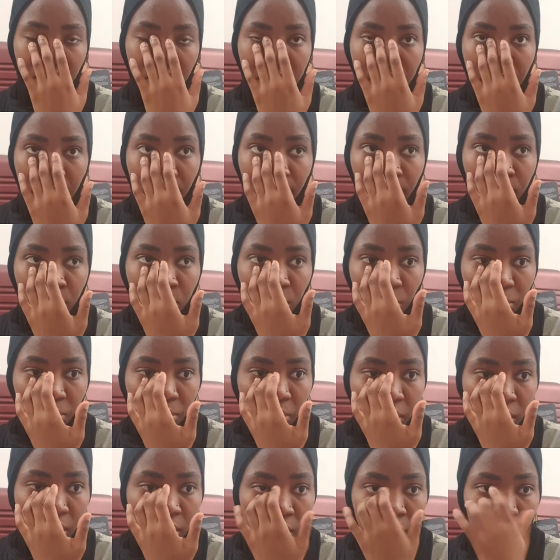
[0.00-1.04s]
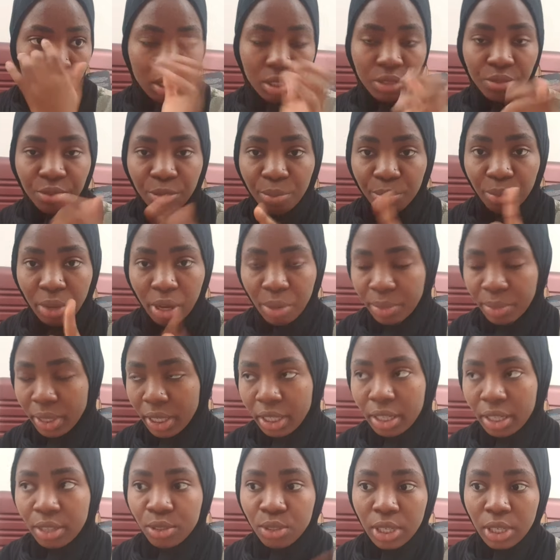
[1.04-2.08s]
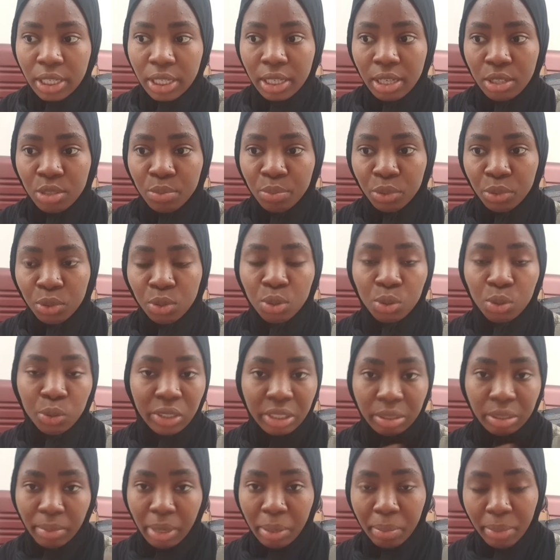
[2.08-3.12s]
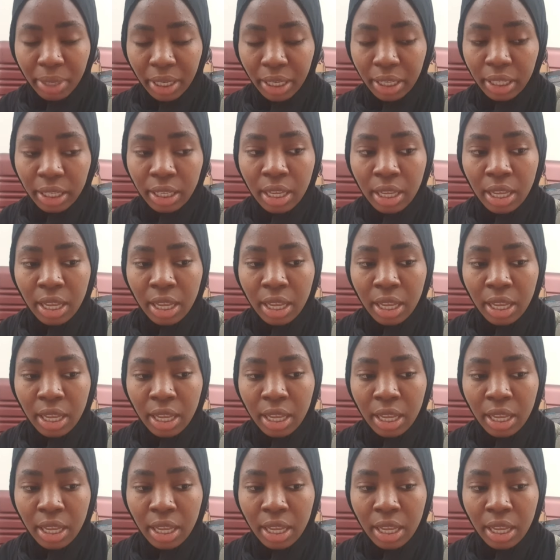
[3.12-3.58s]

Because I got some things from Primark. So I needed to put those ones in my bag.